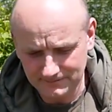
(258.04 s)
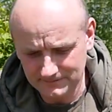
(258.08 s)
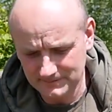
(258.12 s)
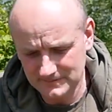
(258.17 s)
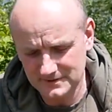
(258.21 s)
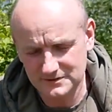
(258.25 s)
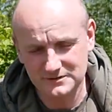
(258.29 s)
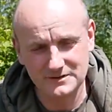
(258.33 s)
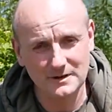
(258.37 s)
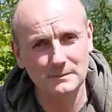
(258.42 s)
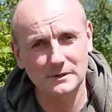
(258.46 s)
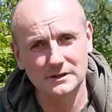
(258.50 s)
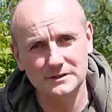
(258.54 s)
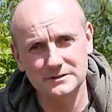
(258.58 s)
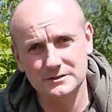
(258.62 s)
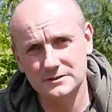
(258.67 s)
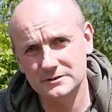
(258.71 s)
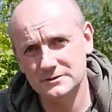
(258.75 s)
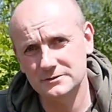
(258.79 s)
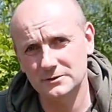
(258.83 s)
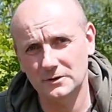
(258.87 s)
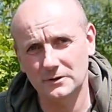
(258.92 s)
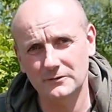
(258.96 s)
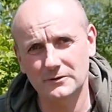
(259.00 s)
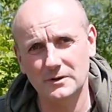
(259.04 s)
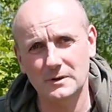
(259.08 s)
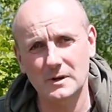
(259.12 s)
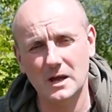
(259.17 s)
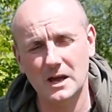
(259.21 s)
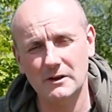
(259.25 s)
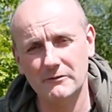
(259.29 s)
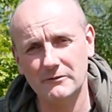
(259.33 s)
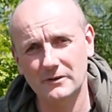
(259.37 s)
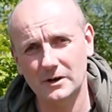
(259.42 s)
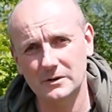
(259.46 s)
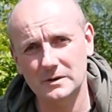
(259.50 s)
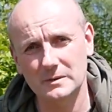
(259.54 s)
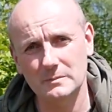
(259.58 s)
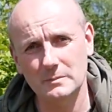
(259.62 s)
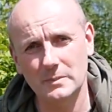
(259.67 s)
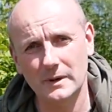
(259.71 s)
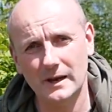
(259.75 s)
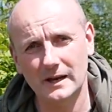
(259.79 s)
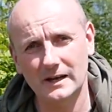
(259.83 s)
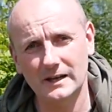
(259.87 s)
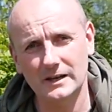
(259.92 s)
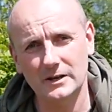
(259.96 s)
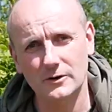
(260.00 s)
similar to sort of a floating
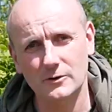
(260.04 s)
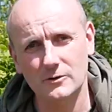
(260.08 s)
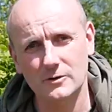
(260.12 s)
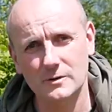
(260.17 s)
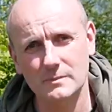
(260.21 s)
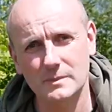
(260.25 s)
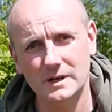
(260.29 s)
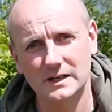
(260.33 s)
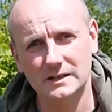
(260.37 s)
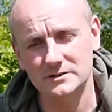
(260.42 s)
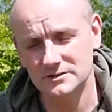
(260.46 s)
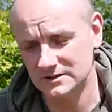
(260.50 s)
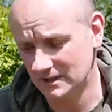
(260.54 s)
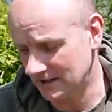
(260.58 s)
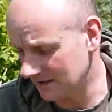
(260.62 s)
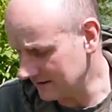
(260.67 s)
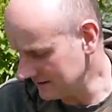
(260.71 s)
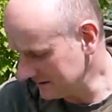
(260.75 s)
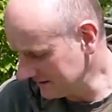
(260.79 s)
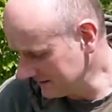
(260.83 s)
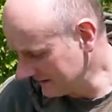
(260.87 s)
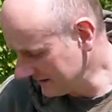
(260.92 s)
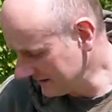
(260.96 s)
pellet or a mixer.